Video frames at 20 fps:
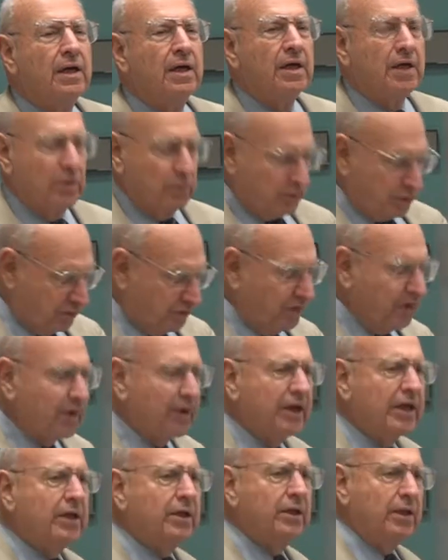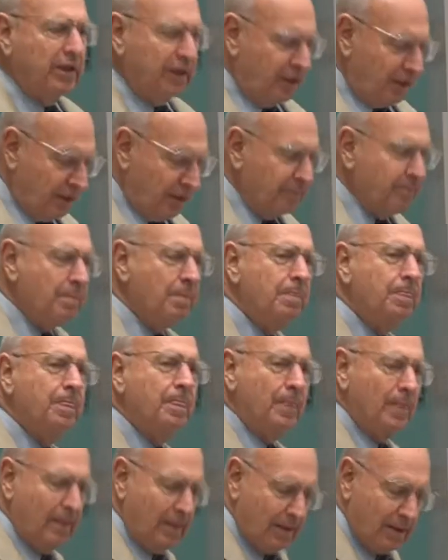And it was very clear
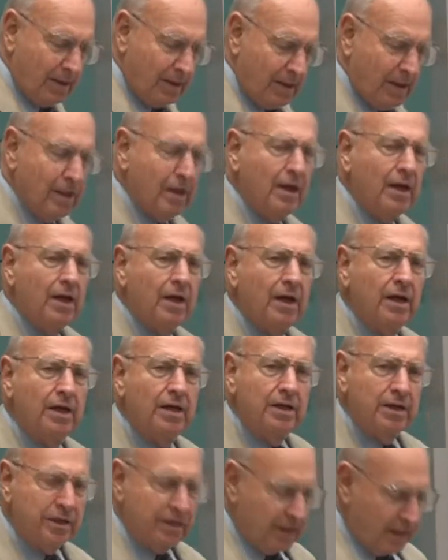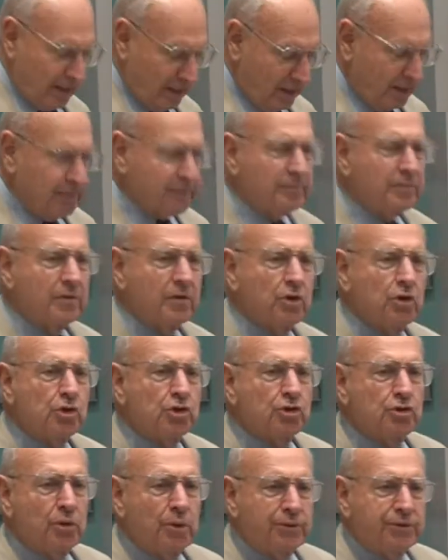that
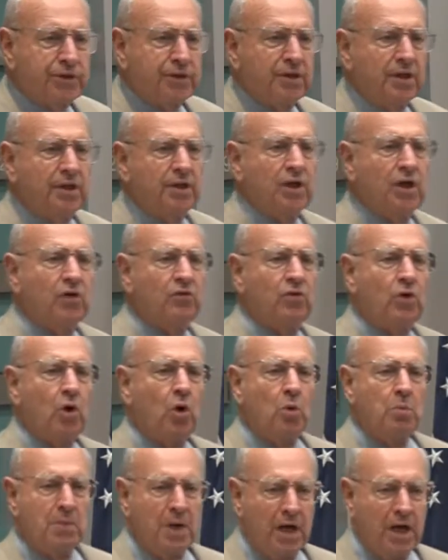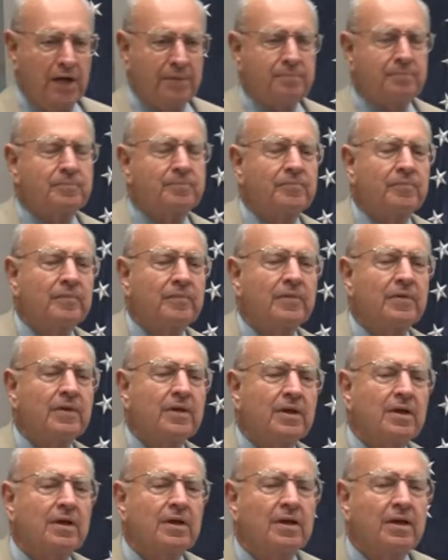the Sultanate of Oman,
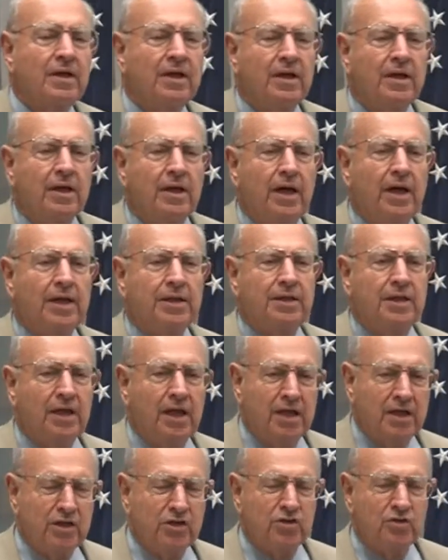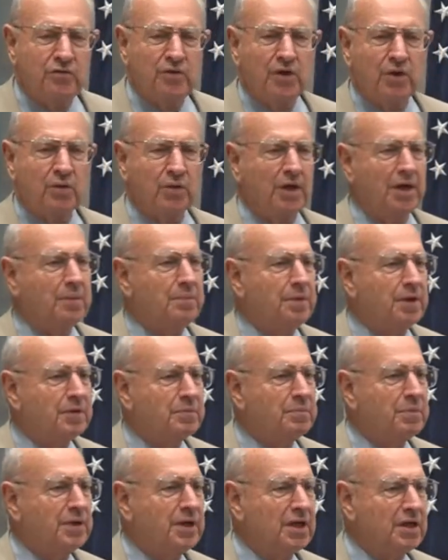at the end of the
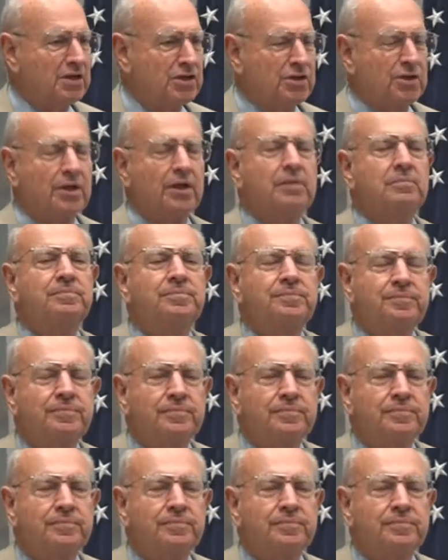Arabian Peninsula,